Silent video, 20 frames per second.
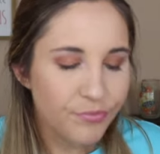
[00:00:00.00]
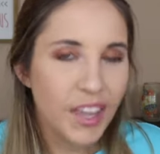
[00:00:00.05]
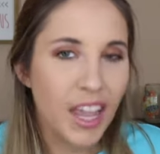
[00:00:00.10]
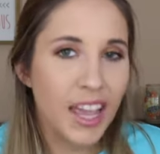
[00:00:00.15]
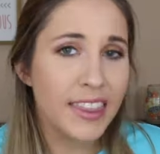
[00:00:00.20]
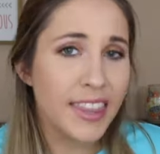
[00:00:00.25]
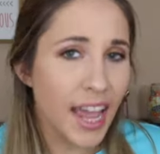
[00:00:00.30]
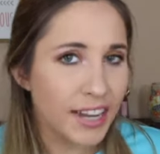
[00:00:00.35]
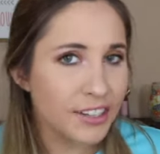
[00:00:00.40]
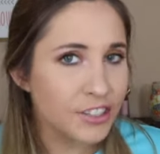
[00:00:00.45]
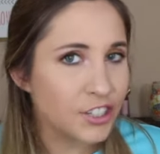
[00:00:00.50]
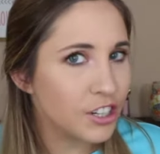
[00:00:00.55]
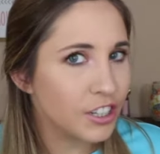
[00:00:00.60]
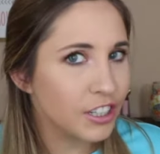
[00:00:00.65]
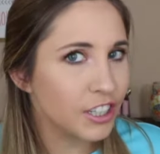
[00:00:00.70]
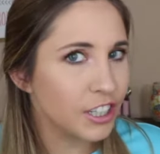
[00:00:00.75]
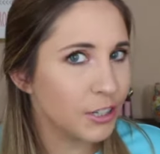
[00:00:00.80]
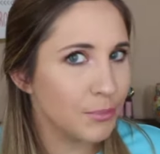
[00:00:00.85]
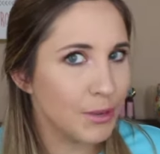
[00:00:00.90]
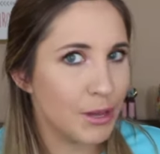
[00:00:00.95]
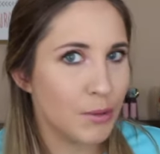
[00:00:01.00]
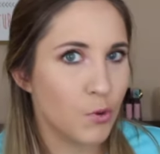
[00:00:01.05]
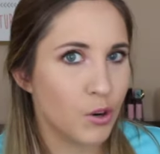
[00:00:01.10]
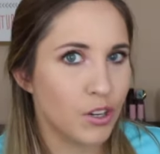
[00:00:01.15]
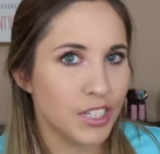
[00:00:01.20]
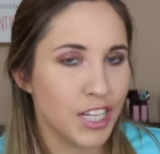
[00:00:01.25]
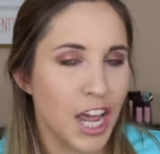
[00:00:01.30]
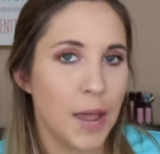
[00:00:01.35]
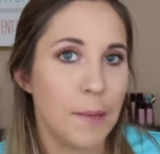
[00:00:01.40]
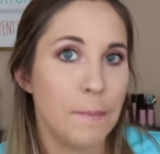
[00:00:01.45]
And that took a little bit
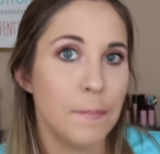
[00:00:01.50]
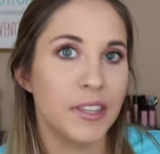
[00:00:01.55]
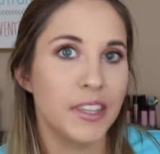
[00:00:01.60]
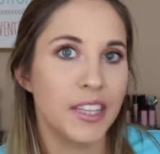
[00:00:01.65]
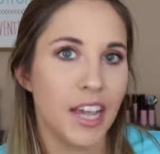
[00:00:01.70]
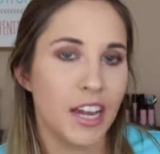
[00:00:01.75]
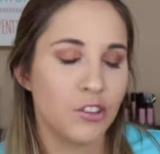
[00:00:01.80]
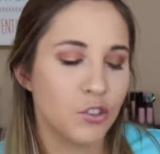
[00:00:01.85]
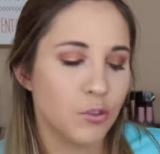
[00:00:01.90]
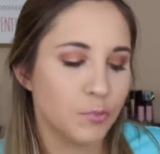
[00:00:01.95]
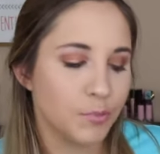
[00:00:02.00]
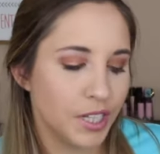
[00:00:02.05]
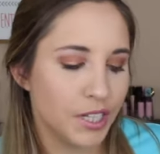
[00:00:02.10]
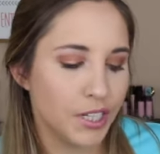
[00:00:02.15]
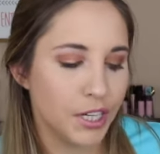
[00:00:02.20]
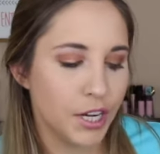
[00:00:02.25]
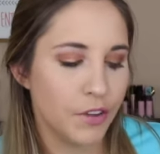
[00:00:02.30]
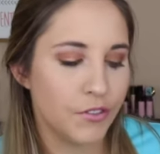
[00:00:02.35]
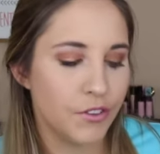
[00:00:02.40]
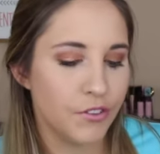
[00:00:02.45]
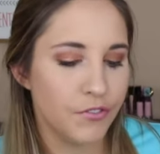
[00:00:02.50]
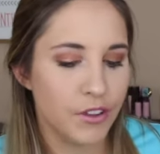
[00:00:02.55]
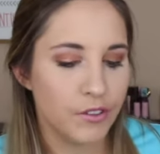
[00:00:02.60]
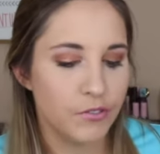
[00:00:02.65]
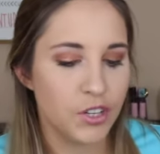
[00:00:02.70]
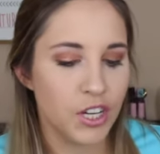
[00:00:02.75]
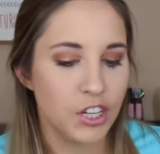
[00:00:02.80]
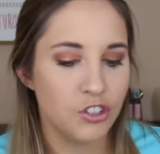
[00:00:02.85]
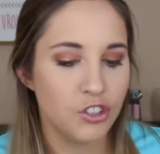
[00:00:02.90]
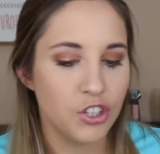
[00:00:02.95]
more time, but the actual blending of the
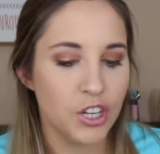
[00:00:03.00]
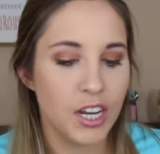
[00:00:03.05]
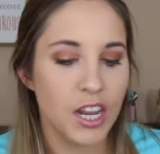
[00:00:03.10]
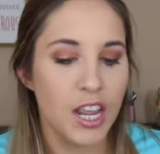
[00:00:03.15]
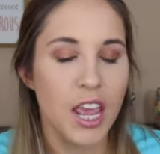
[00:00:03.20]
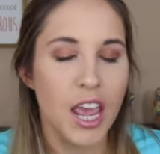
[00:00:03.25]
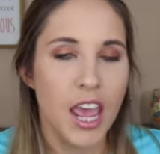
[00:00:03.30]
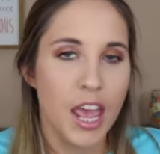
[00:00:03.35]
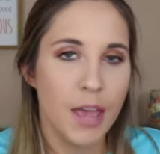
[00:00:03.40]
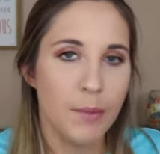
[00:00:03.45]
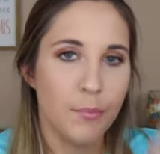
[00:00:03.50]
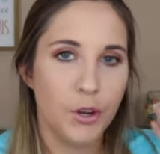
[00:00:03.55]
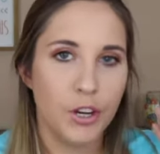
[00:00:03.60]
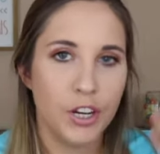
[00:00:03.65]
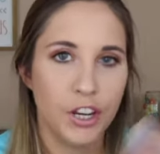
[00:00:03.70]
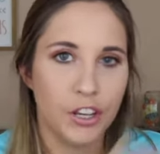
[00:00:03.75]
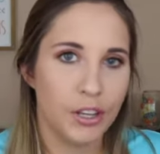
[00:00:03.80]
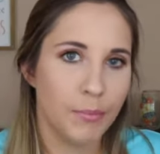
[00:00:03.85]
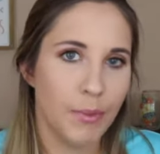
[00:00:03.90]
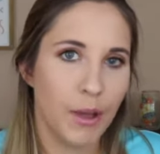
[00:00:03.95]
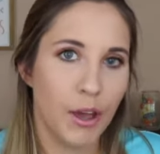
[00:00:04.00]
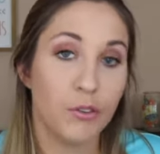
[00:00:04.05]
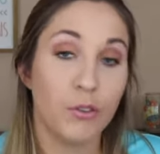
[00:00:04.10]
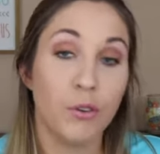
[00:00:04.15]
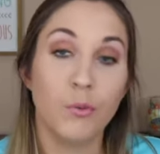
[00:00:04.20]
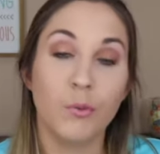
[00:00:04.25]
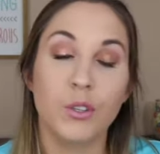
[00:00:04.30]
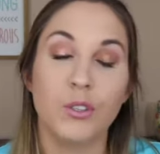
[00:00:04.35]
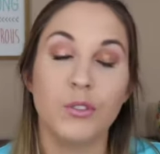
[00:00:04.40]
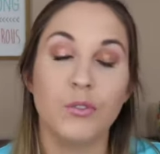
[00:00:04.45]
foundation and putting on the
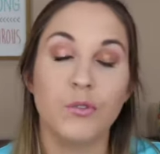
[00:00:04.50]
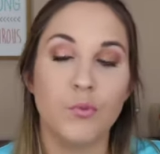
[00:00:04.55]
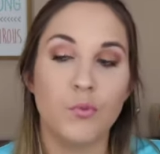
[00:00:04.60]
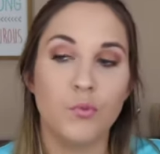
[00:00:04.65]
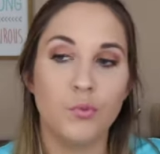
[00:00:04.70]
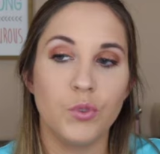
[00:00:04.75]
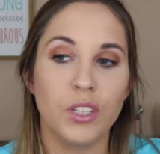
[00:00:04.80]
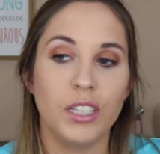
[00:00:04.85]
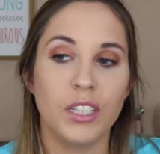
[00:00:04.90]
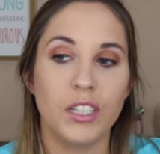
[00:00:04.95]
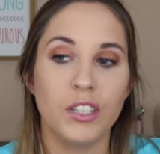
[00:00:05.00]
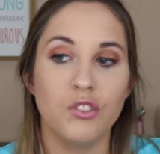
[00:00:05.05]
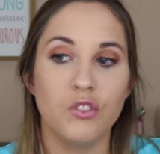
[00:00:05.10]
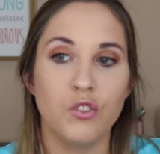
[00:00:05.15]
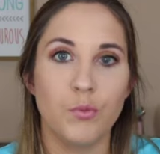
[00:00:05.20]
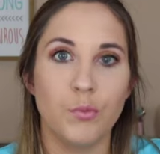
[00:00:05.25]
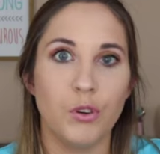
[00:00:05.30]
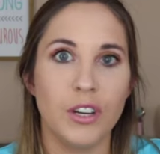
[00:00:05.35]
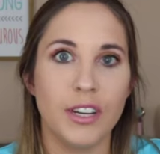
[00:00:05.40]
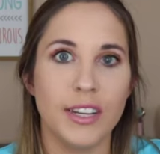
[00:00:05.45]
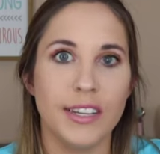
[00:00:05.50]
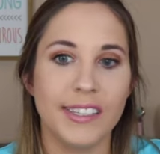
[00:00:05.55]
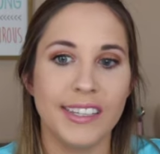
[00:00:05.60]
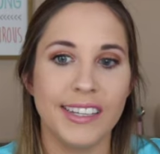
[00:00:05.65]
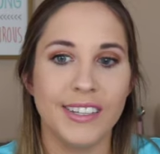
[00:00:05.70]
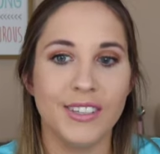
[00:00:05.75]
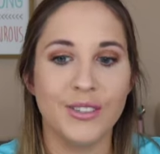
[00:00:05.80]
powder was really super easy.